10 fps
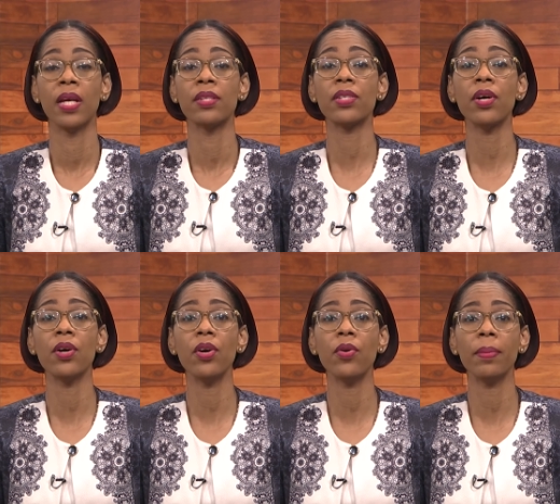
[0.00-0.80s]

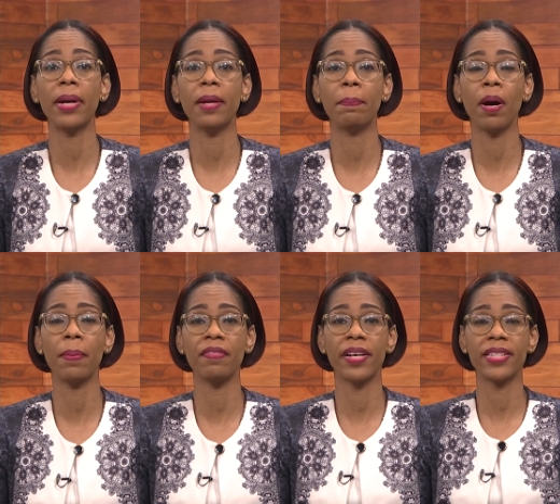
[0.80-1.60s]
So we might pop
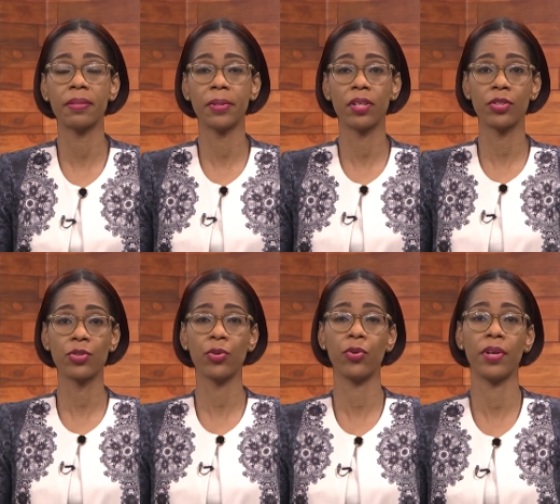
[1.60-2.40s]
a vitamin or
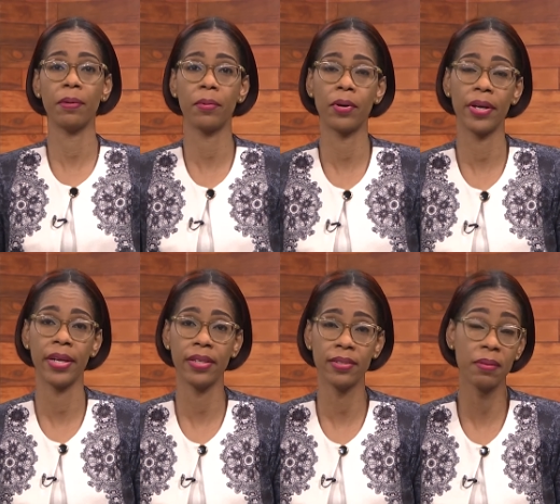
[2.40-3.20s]
two in the
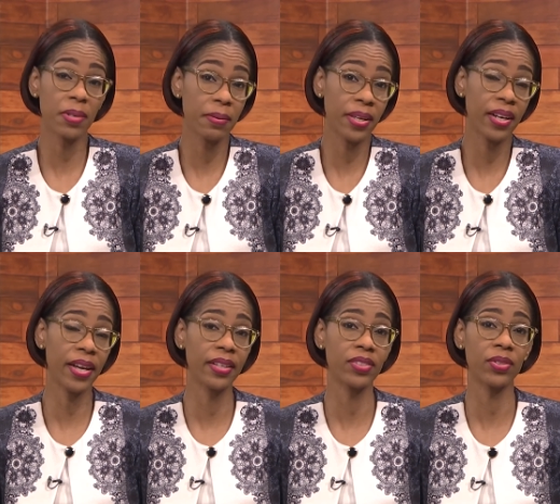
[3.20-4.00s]
morning, sometimes at
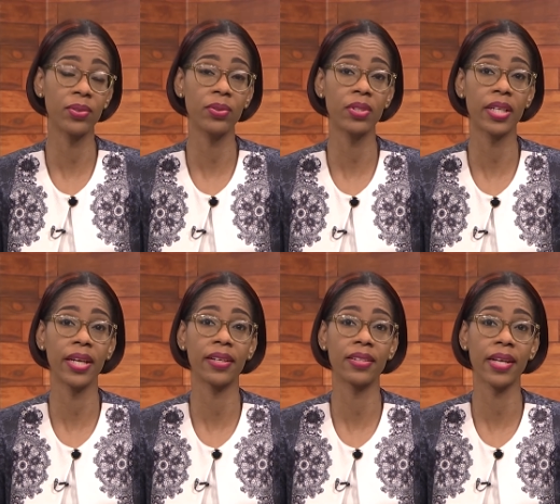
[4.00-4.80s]
night too, to
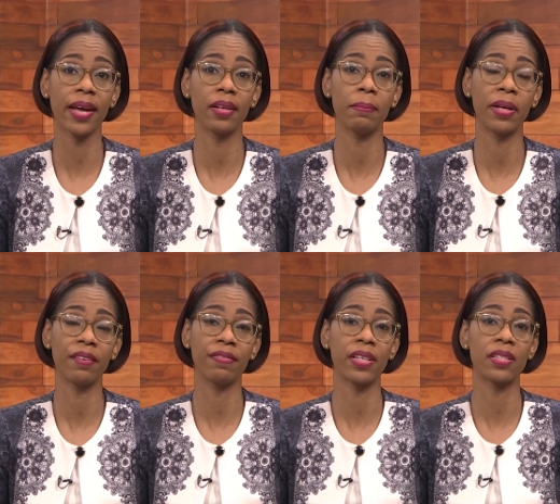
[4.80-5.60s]
get added
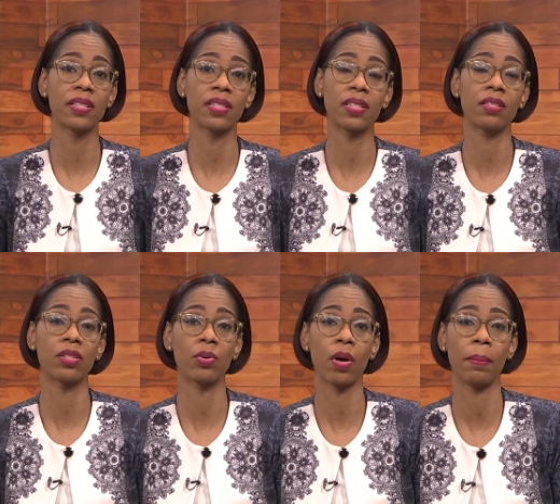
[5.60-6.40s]
benefits
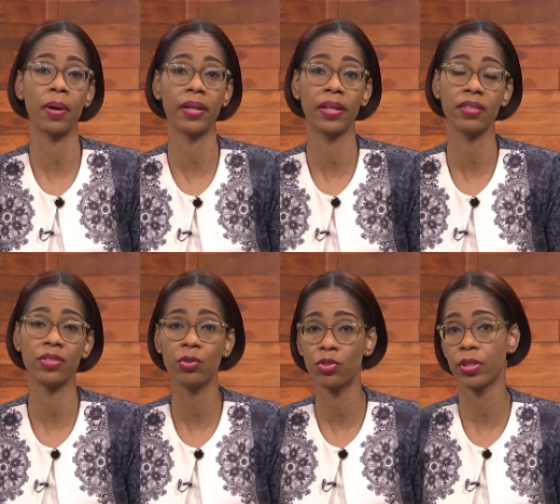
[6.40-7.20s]
to our bodies,
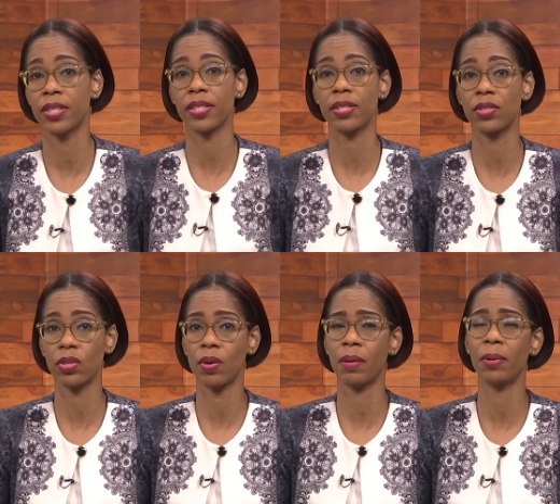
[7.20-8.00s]
nutrients and so
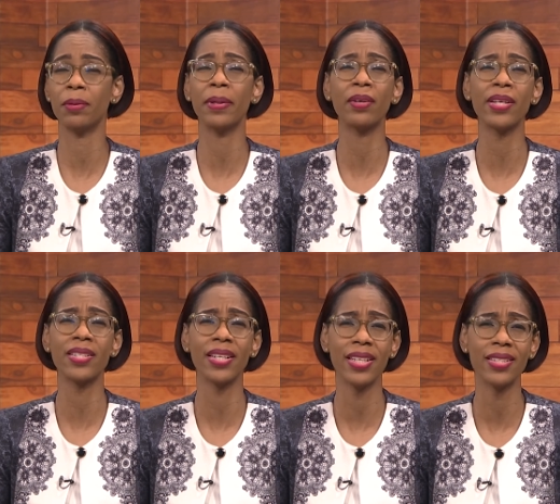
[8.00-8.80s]
on. But the big
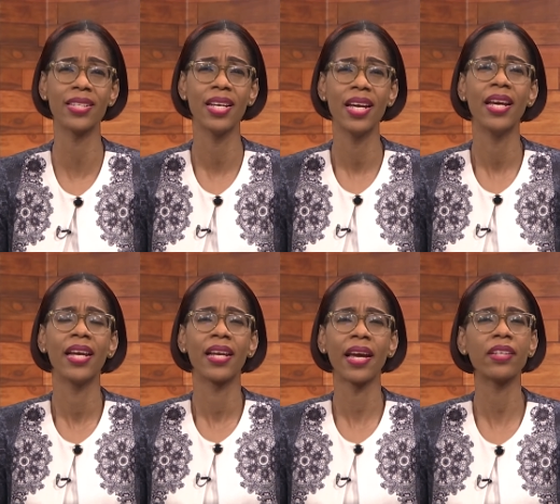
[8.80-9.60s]
question is,
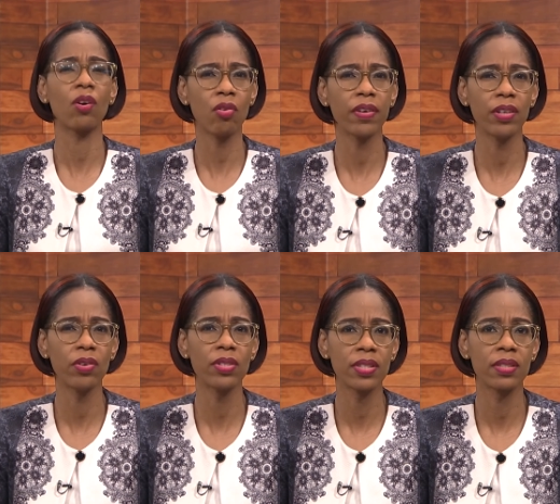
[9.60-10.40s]
can you
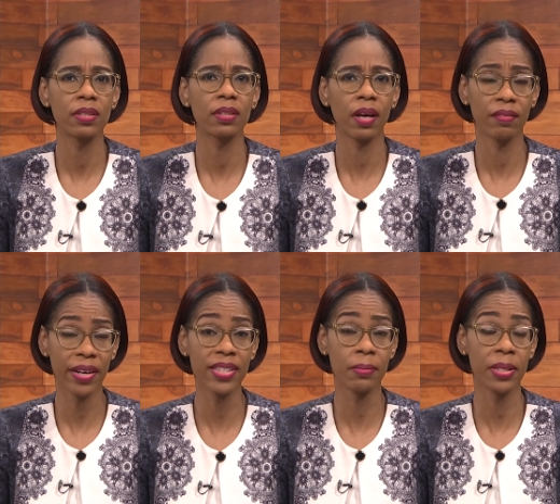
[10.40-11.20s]
overdose on
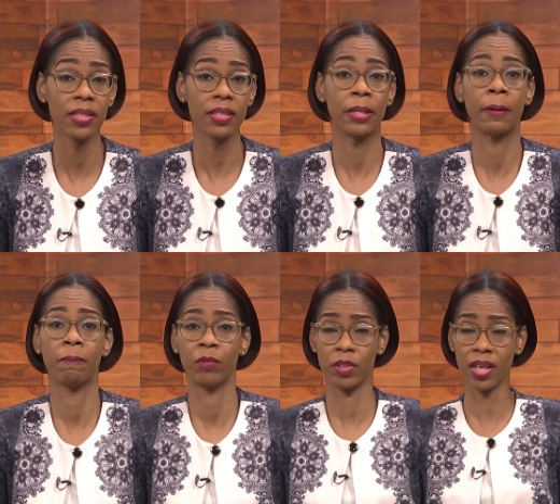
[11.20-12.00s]
vitamins?
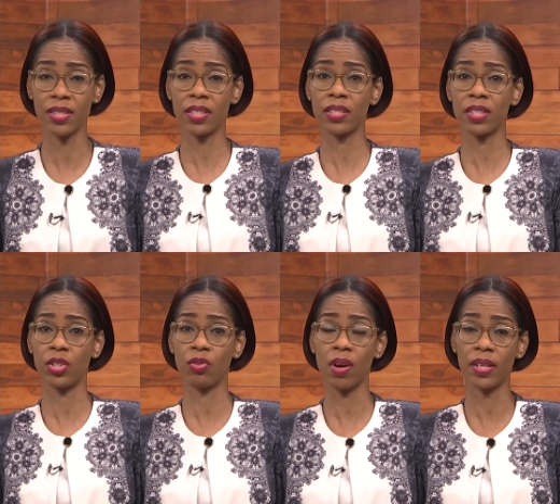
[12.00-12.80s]
Consultant
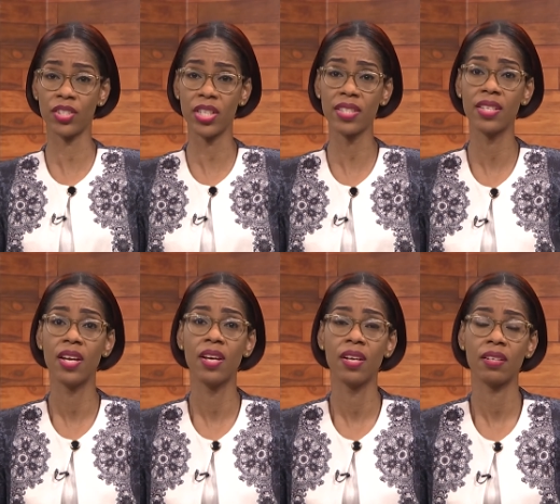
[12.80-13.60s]
urologist
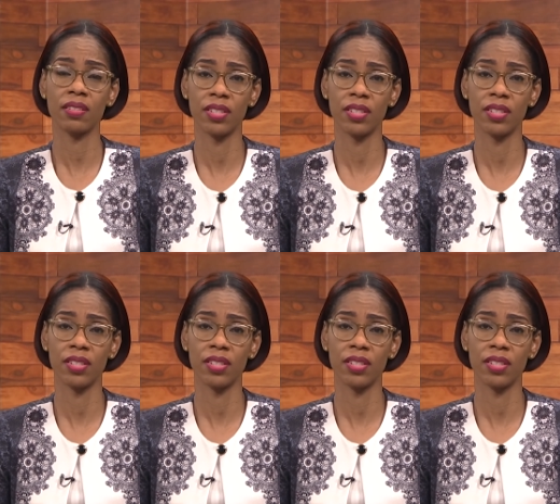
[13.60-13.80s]
Dr.